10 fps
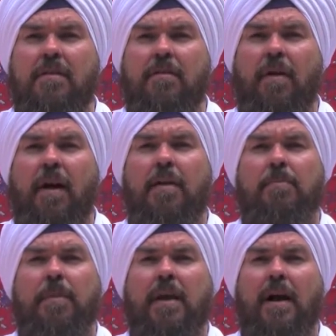right?
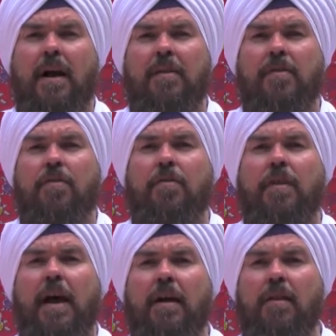Because
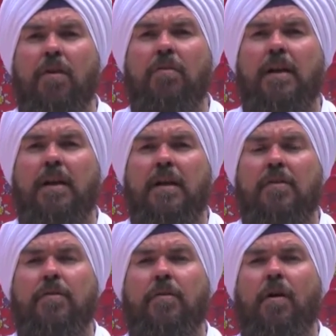through that
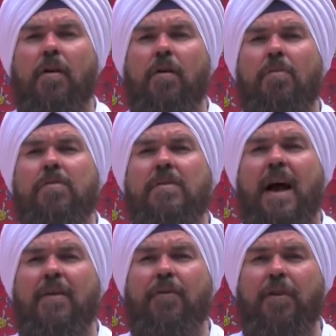loneliness, through our own
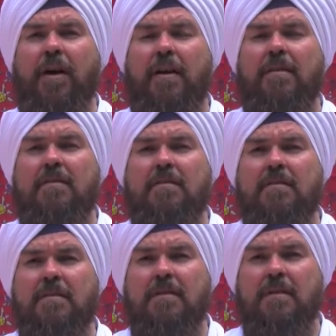suffering,
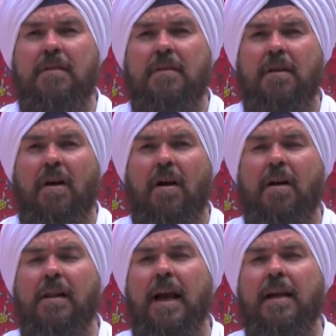our
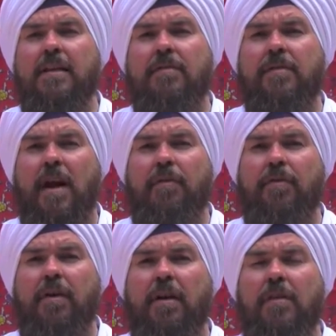collective
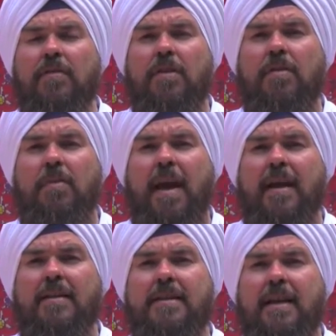suffering as a
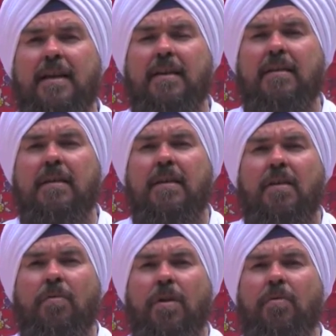humanity,
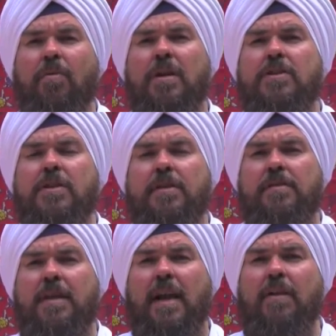we reach the
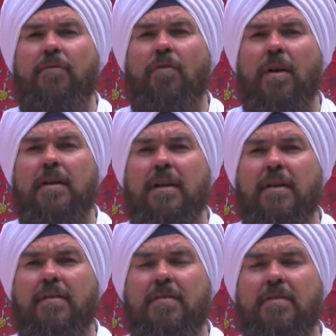state of
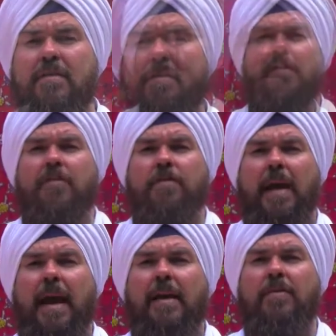oneness. In this
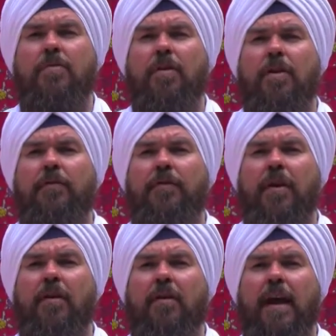space where you
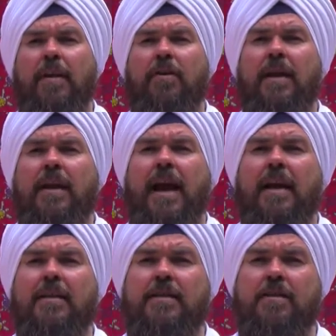feel that you're
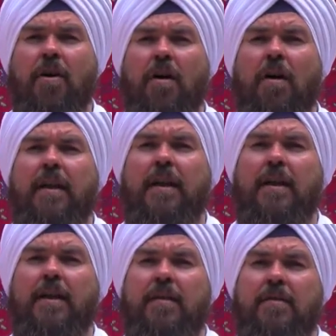connected to all that
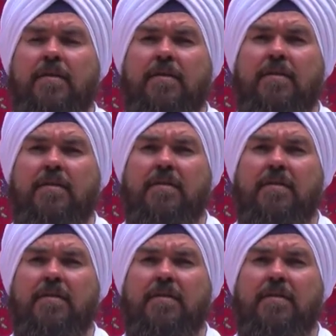is.